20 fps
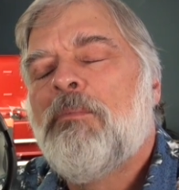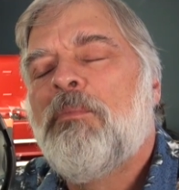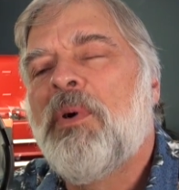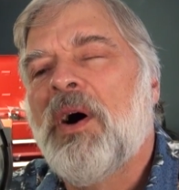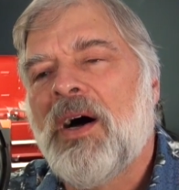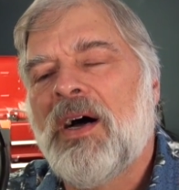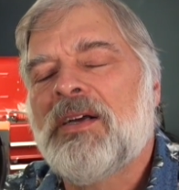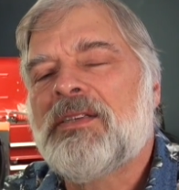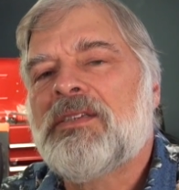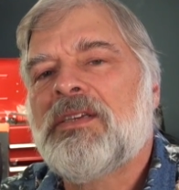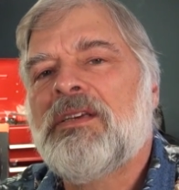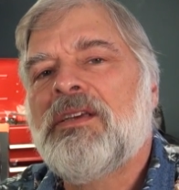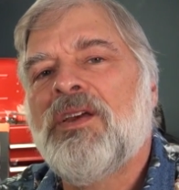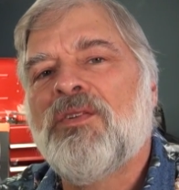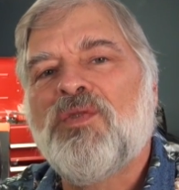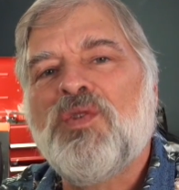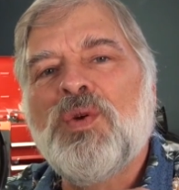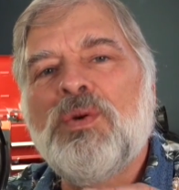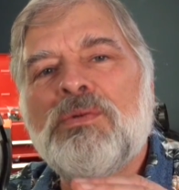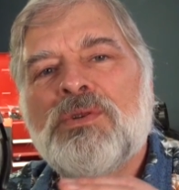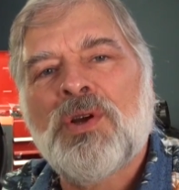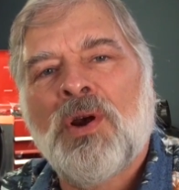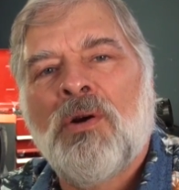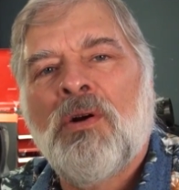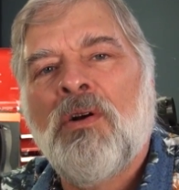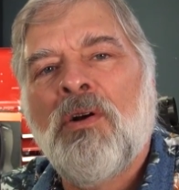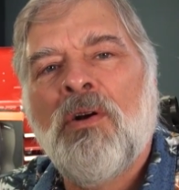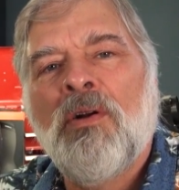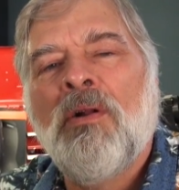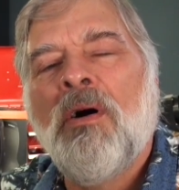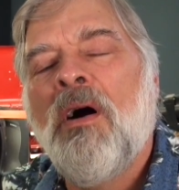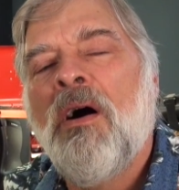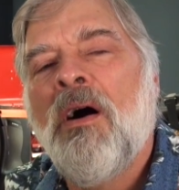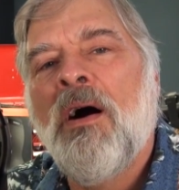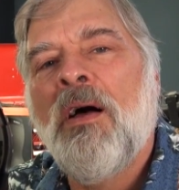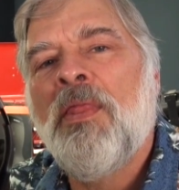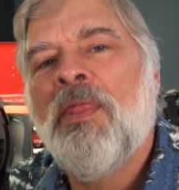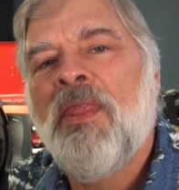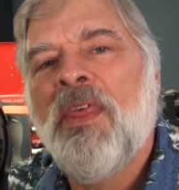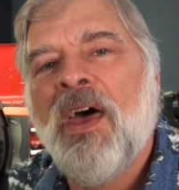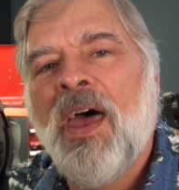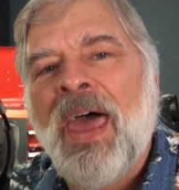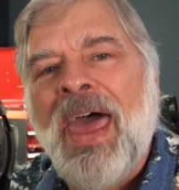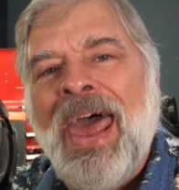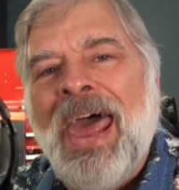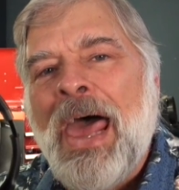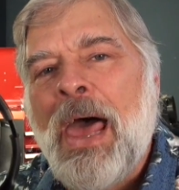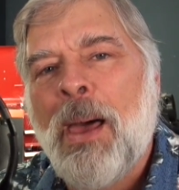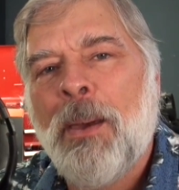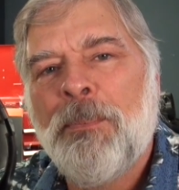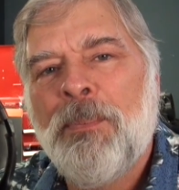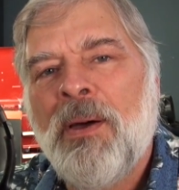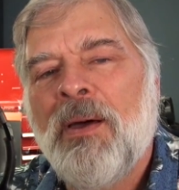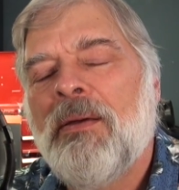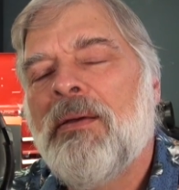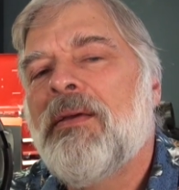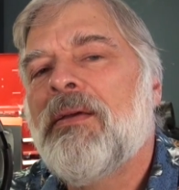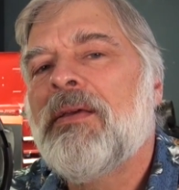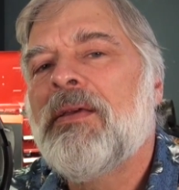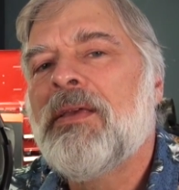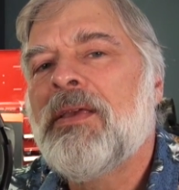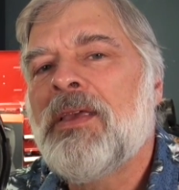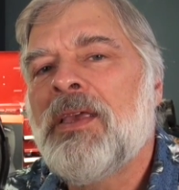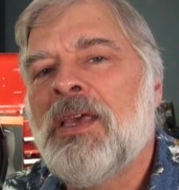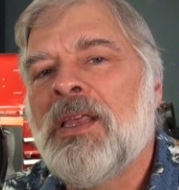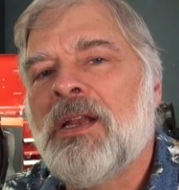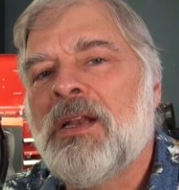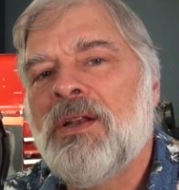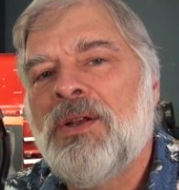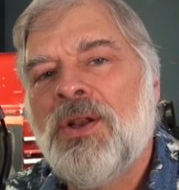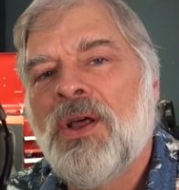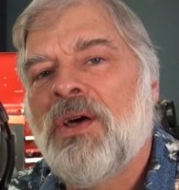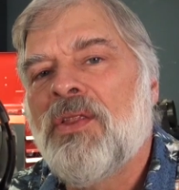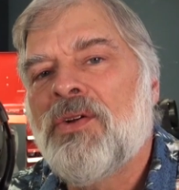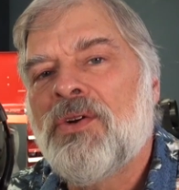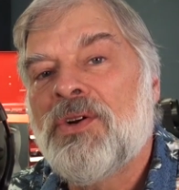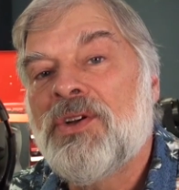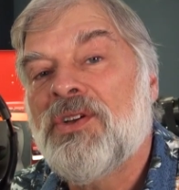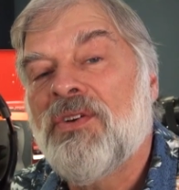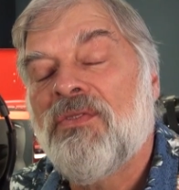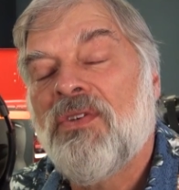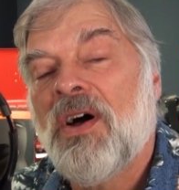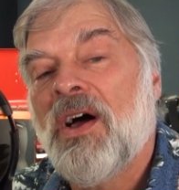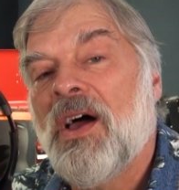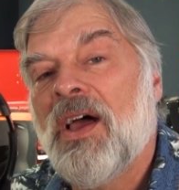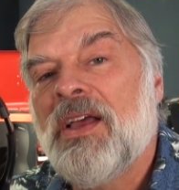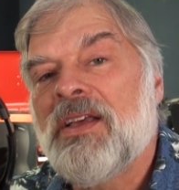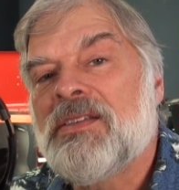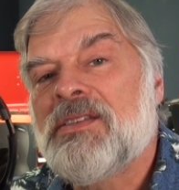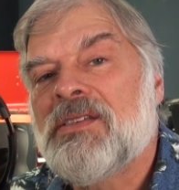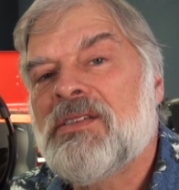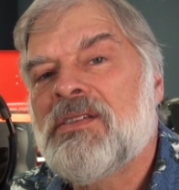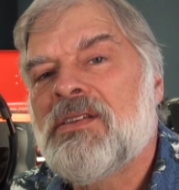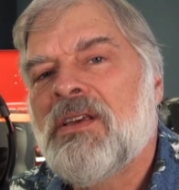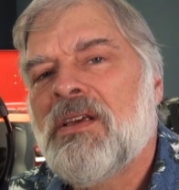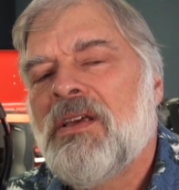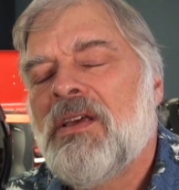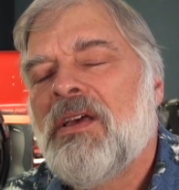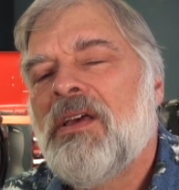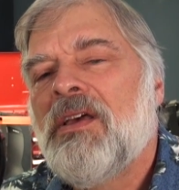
But if you turn on the app in another device,